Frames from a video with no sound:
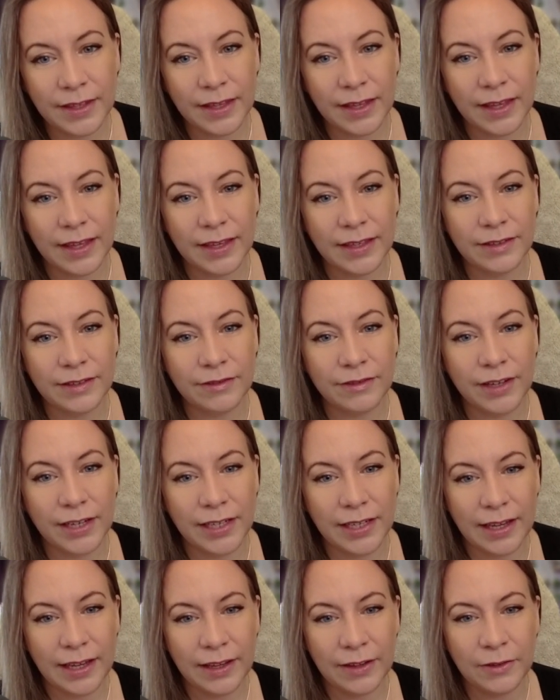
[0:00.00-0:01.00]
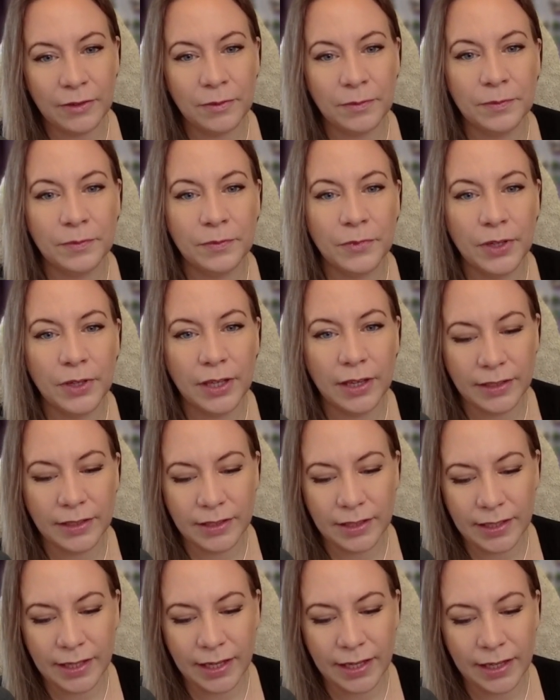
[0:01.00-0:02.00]
and right now we're going
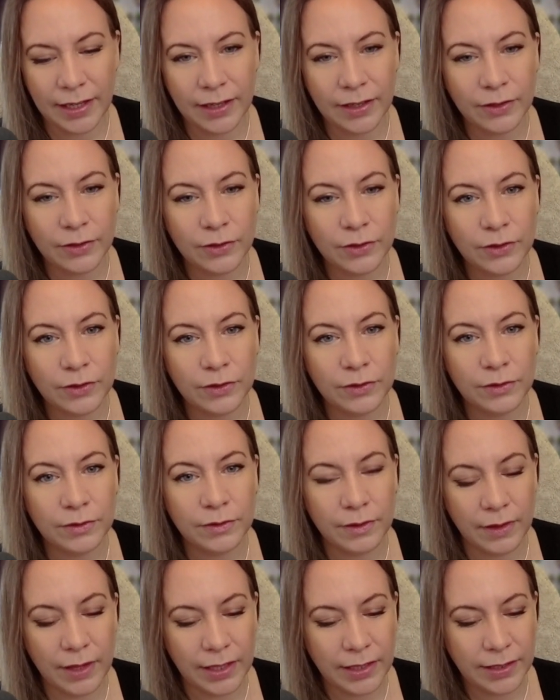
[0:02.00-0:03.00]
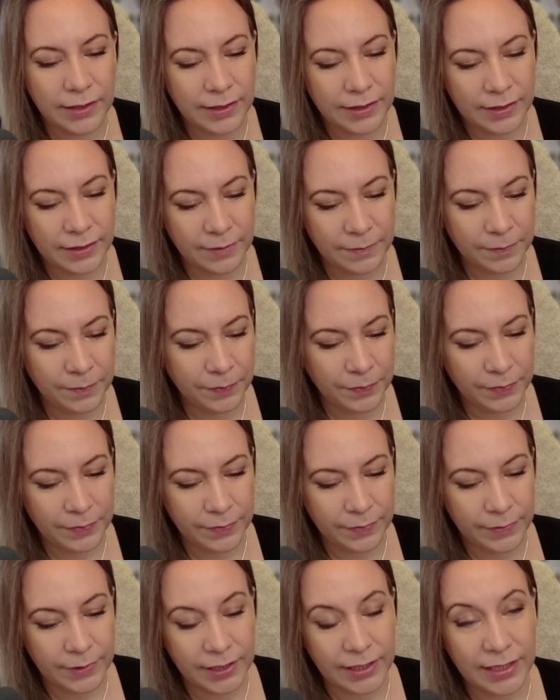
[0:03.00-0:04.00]
to take
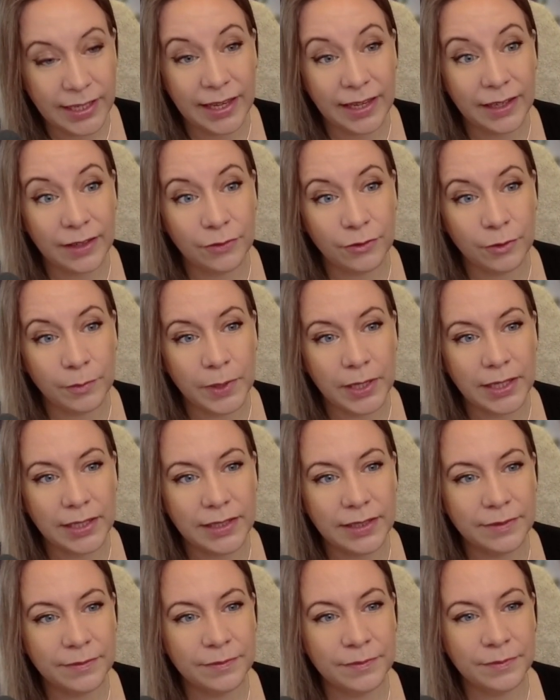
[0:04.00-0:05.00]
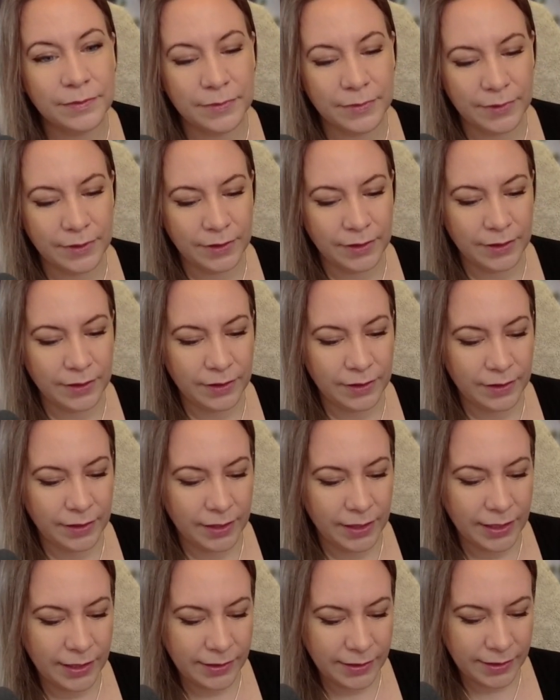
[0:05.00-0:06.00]
the deck from it.
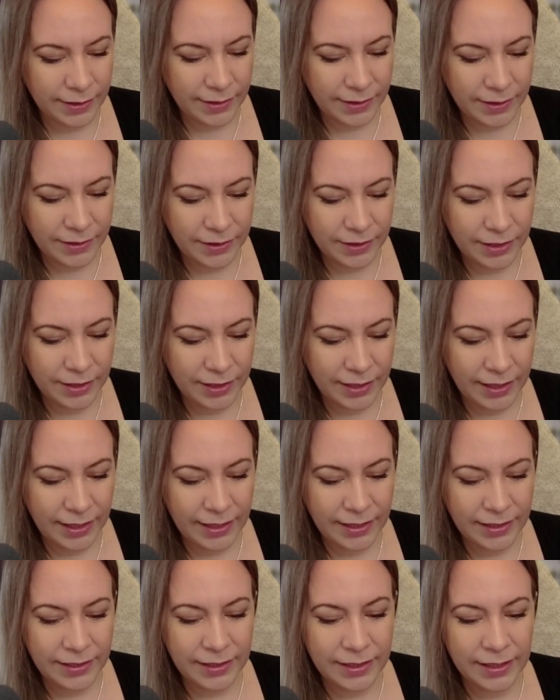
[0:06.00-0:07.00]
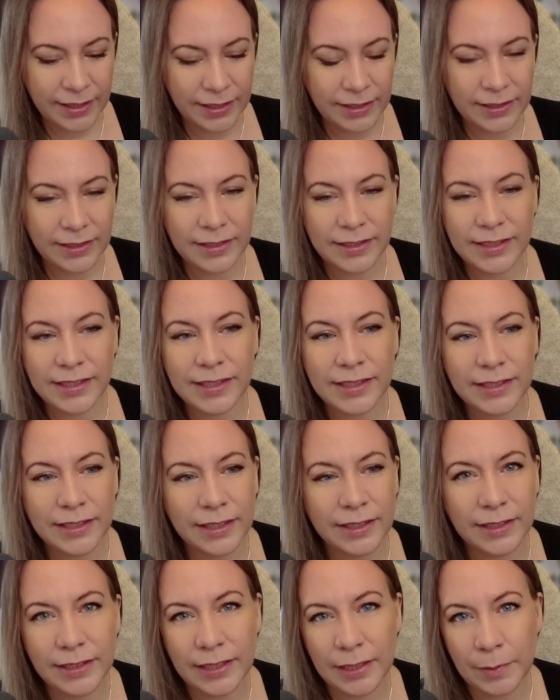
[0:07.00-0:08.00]
It's just such a neat little
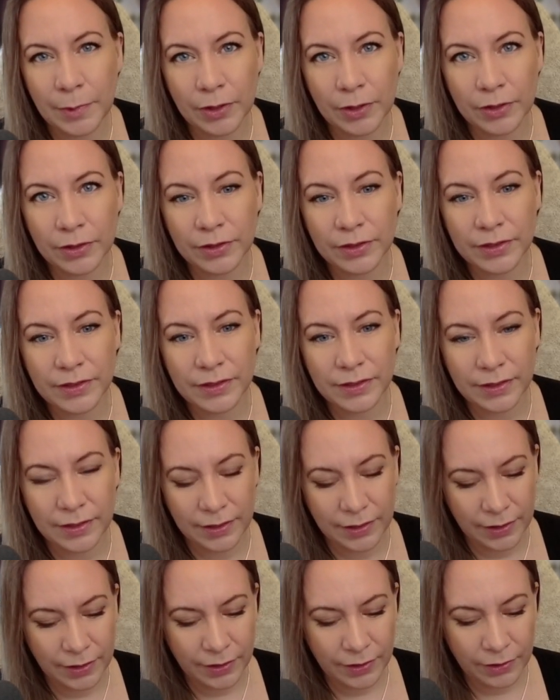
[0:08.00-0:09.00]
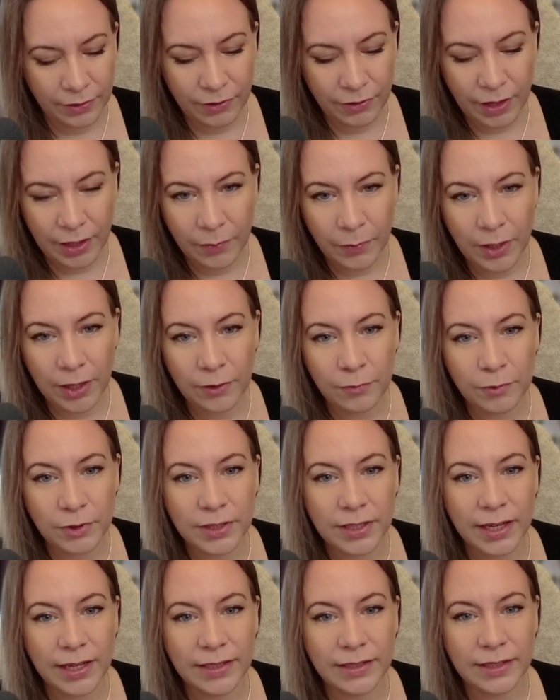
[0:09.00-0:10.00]
sturdy box. Great way of
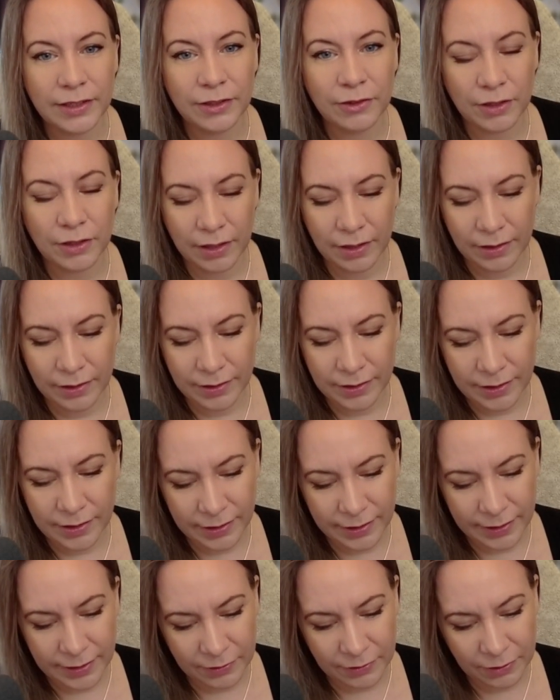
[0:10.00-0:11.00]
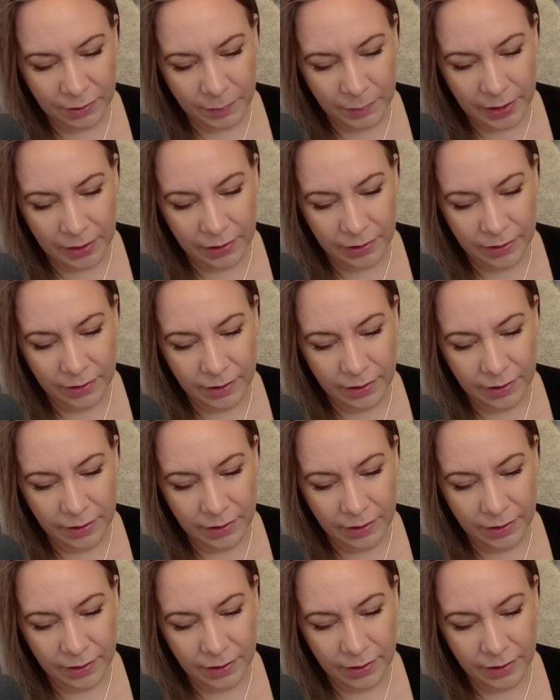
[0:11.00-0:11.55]
protecting your cards, to store them in